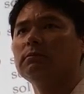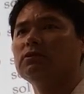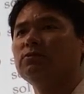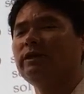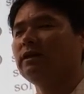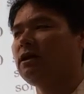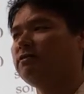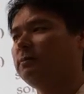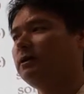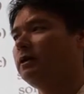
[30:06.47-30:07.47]
Just read it
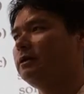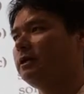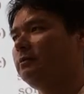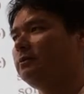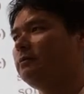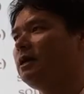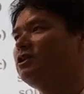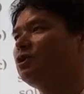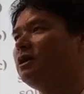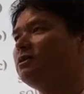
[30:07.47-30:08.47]
off the periodic table.
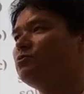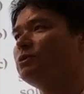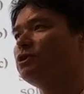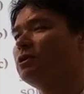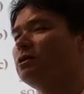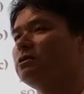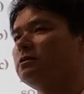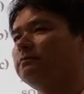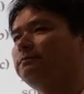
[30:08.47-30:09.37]
Nitride is what charge?